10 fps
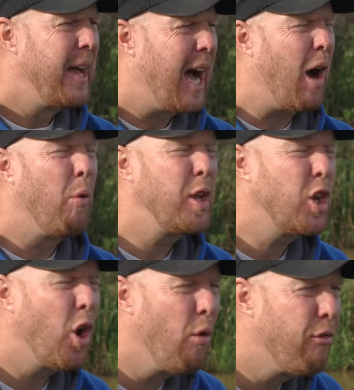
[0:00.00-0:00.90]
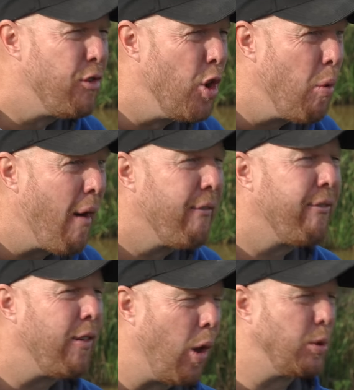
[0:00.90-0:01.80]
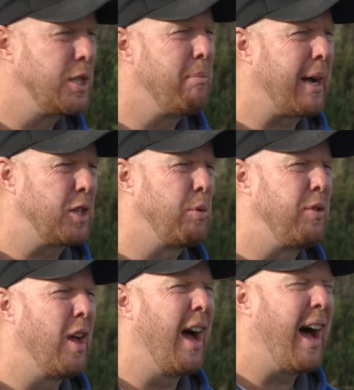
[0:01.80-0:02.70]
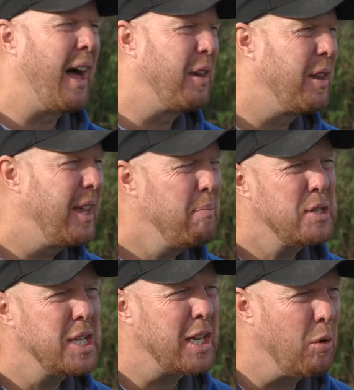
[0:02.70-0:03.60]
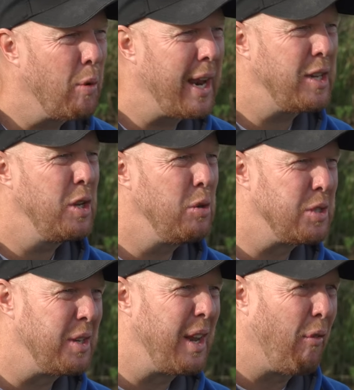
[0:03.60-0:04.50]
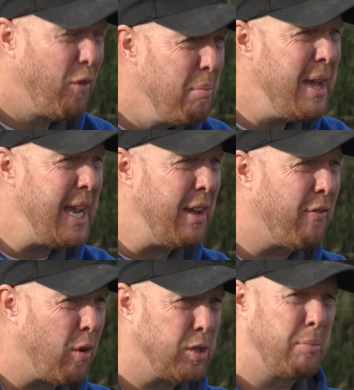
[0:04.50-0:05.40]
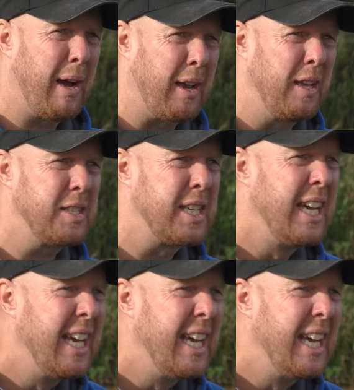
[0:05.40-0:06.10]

I want to go through floating maggots with you. And in particular, when I'd use them. Now for me, floating maggots